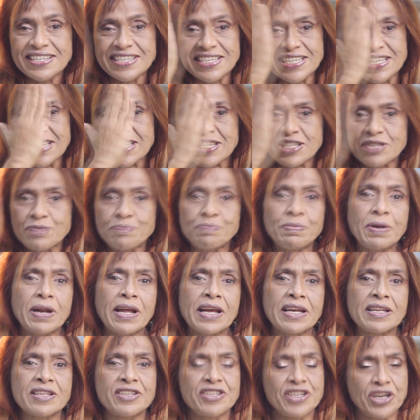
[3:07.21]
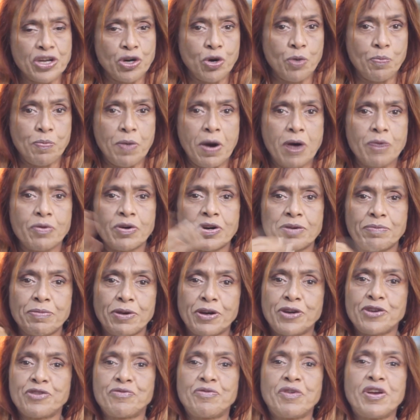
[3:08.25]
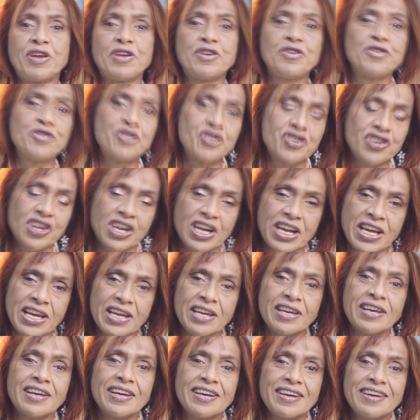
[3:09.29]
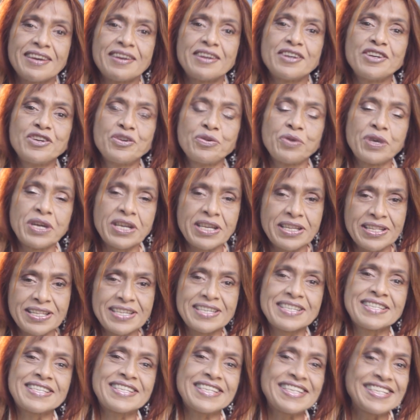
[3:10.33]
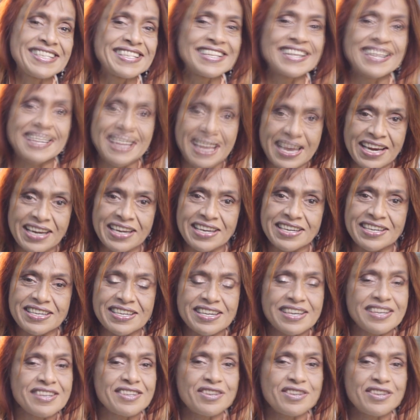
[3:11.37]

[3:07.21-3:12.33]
Just plain zero power, because we are usually doing this in the night.